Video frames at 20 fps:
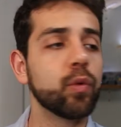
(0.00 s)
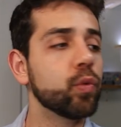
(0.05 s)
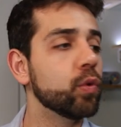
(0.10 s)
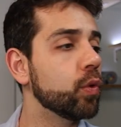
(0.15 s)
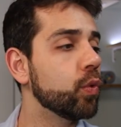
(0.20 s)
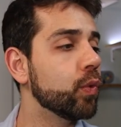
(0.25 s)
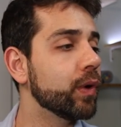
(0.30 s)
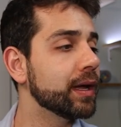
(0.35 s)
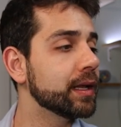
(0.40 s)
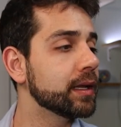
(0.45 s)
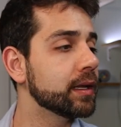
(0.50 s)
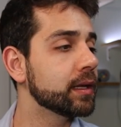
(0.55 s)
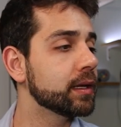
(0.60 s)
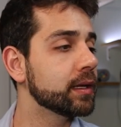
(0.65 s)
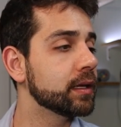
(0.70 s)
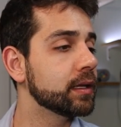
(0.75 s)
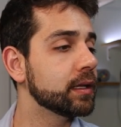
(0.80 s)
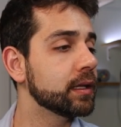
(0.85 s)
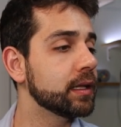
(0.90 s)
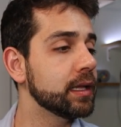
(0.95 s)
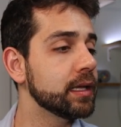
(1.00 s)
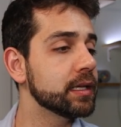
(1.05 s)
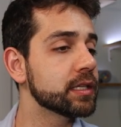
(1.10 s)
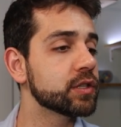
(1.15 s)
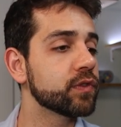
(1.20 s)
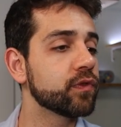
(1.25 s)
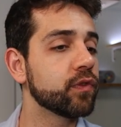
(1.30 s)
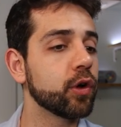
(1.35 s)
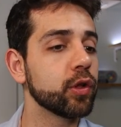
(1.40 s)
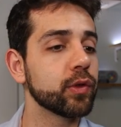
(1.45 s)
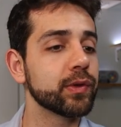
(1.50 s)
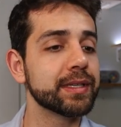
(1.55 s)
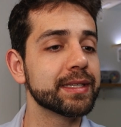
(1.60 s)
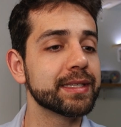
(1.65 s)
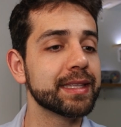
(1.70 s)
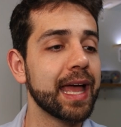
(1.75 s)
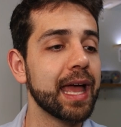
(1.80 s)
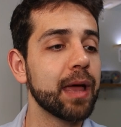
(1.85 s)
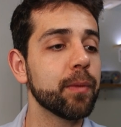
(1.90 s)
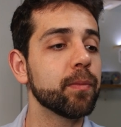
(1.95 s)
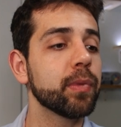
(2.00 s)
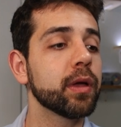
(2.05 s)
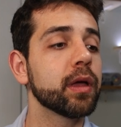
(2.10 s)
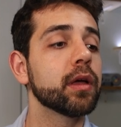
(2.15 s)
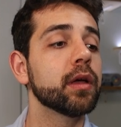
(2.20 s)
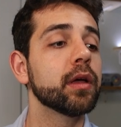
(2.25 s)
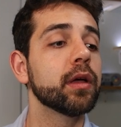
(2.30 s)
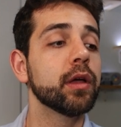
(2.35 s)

I will run this follow step